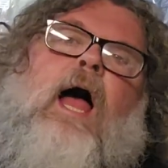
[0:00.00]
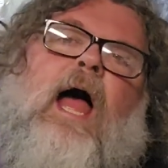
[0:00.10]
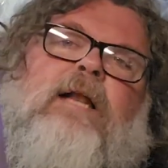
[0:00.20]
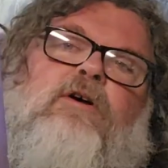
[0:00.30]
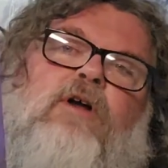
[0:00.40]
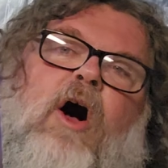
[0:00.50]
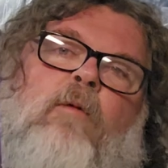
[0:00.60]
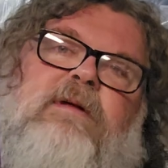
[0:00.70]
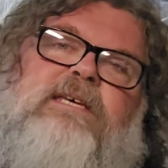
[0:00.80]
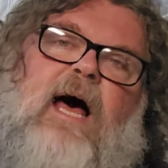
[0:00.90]
And good
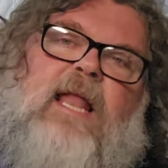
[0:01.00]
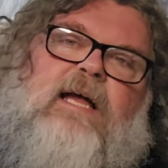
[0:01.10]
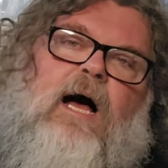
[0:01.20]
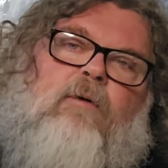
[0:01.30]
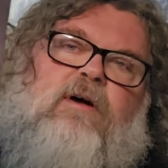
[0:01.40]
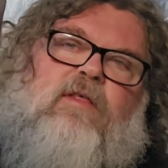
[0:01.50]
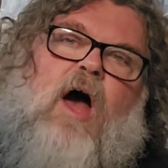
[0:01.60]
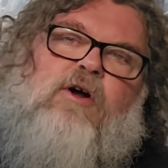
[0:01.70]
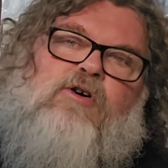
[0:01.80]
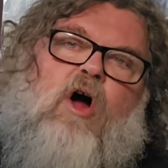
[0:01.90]
old Metallica with
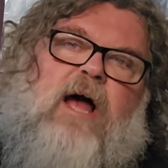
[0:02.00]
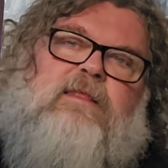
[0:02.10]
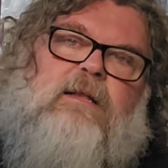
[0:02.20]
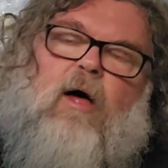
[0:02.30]
Ride the